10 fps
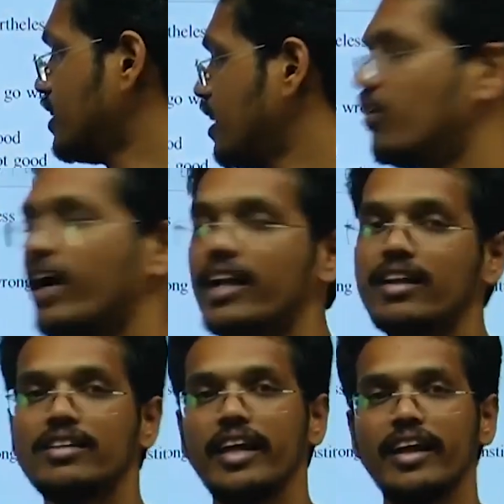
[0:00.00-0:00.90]
The
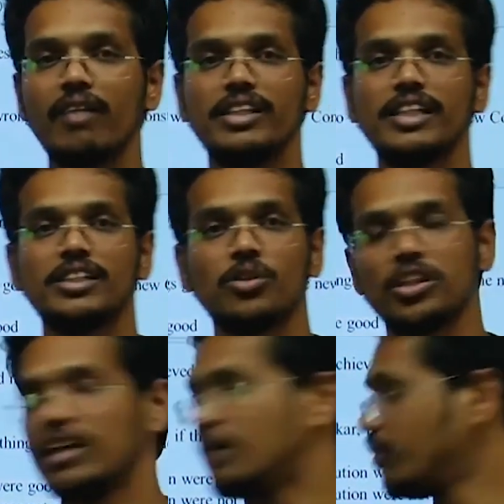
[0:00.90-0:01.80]
one thing which is
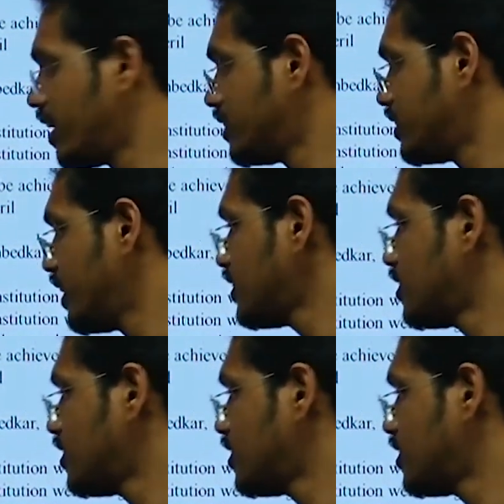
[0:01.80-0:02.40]
social democracy is